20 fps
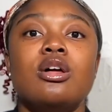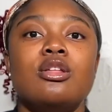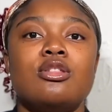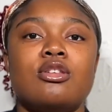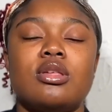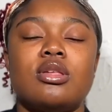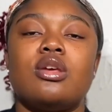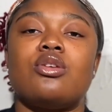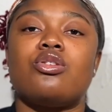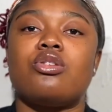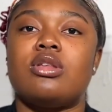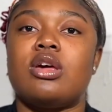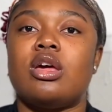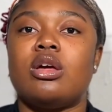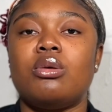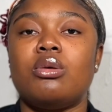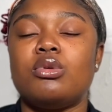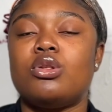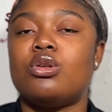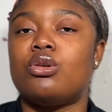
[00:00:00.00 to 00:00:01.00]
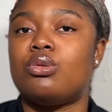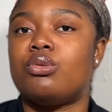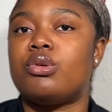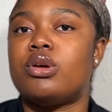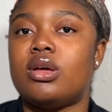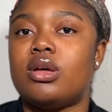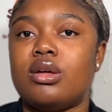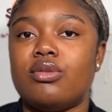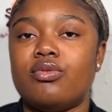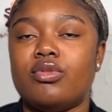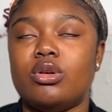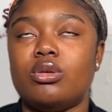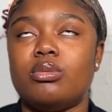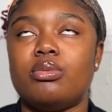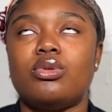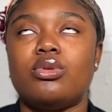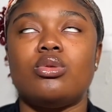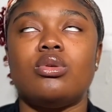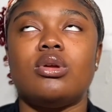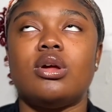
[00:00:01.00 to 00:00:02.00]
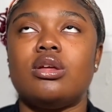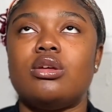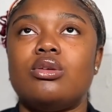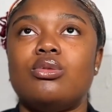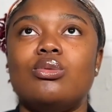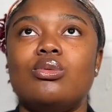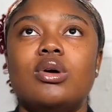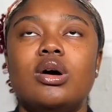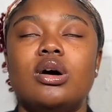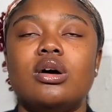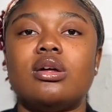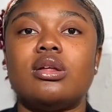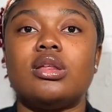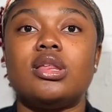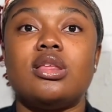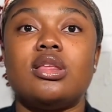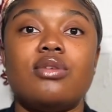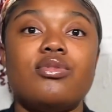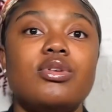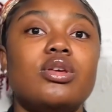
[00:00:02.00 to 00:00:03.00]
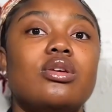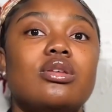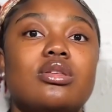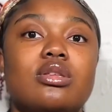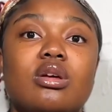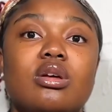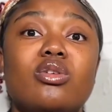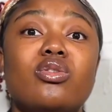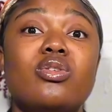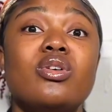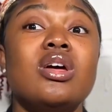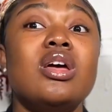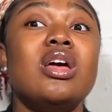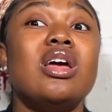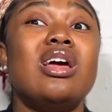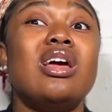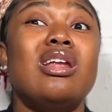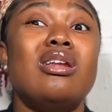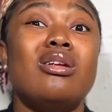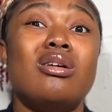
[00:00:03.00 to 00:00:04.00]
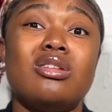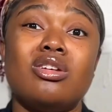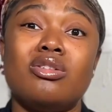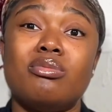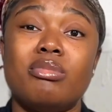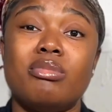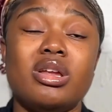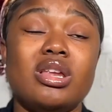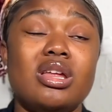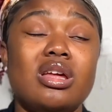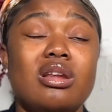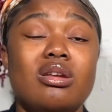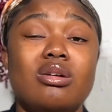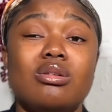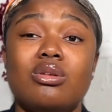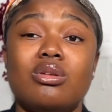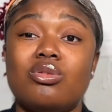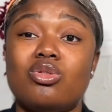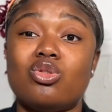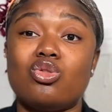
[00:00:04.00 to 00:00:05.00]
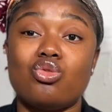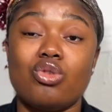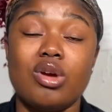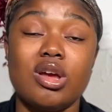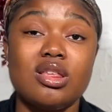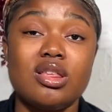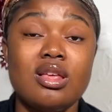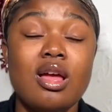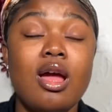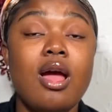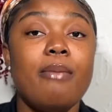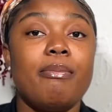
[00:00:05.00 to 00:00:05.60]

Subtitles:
just ensure that you go with your courier envelope so that you are saving yourself a lot of money, a lot of stress.